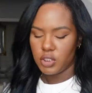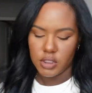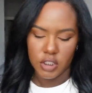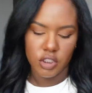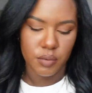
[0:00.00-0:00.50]
She
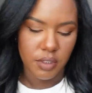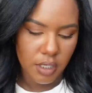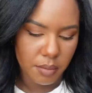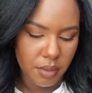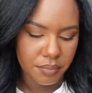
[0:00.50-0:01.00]
said she was
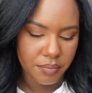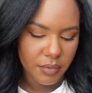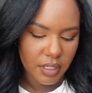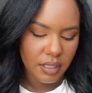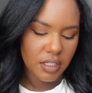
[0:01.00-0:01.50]
coming.
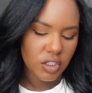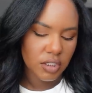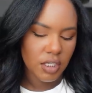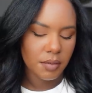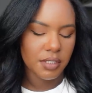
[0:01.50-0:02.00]
I think
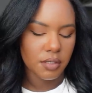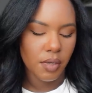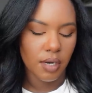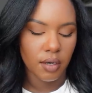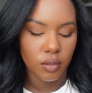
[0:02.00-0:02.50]
she's coming
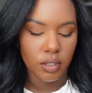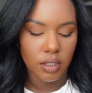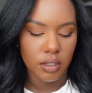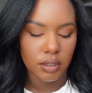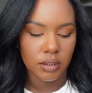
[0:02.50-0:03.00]
tomorrow
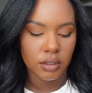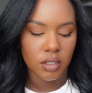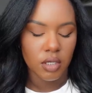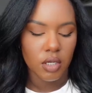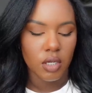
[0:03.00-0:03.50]
because
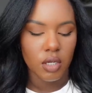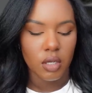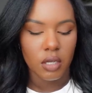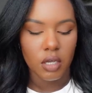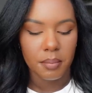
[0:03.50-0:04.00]

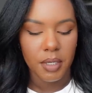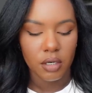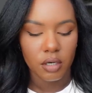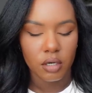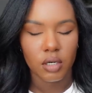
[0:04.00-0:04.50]
uh, me
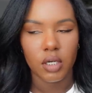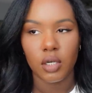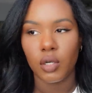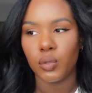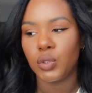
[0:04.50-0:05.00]
and her are going to
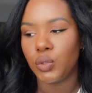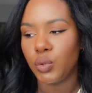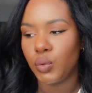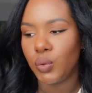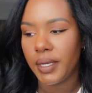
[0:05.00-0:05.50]
go
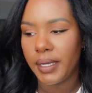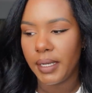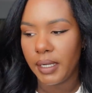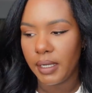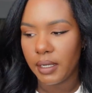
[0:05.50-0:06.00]
to
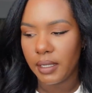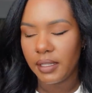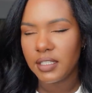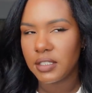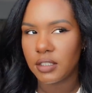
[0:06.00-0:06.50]
a, I
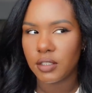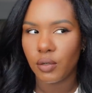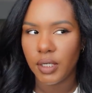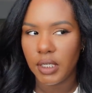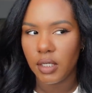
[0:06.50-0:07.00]
think it's a
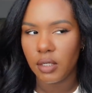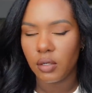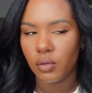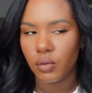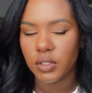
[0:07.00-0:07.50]
screening
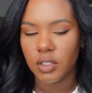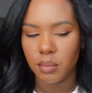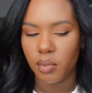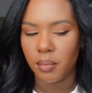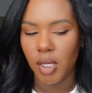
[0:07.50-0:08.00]
or a
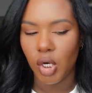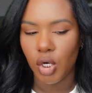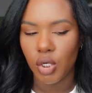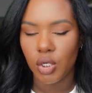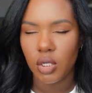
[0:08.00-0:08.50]

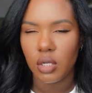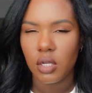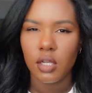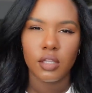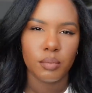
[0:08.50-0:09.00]
premiere?
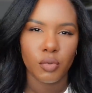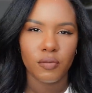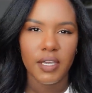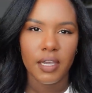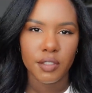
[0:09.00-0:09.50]
The
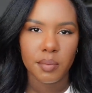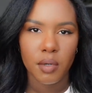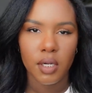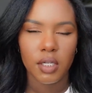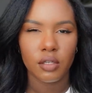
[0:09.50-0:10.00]
movie House
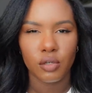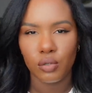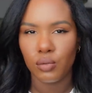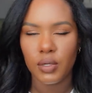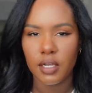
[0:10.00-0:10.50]
Party, the
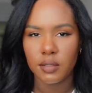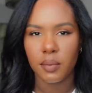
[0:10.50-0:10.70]
new House